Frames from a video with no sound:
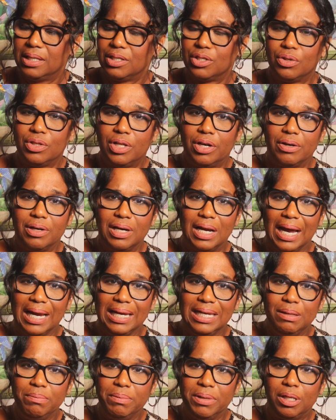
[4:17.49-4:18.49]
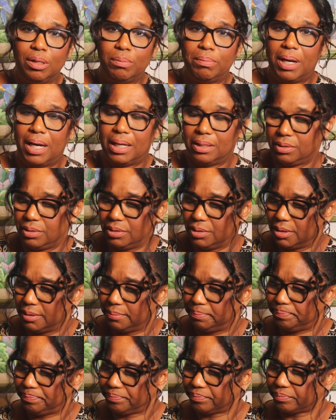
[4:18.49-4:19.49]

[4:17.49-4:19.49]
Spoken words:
So they're 90 ml bottles.